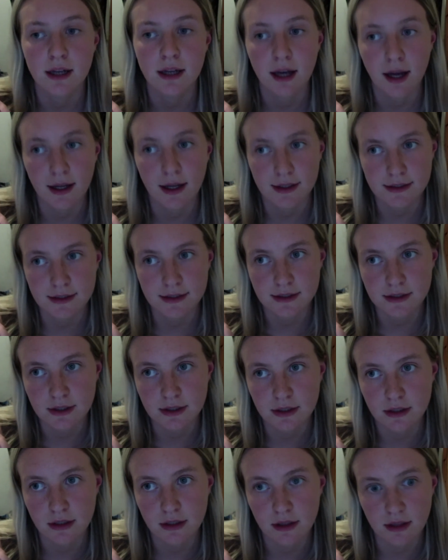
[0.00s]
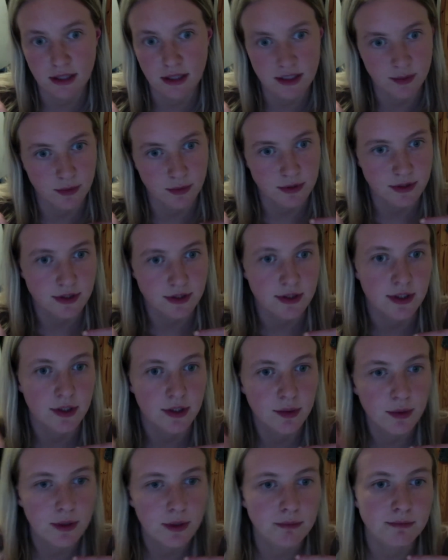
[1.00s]
and this one's the new
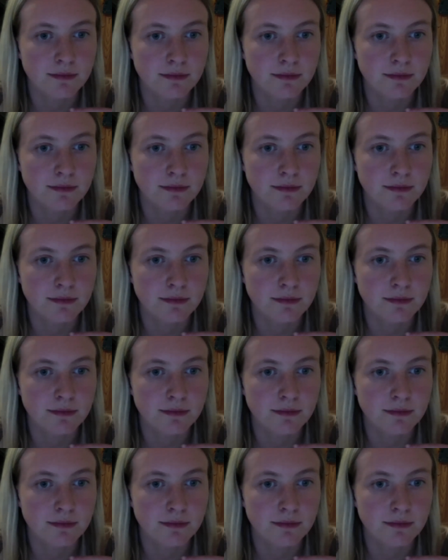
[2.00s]
one.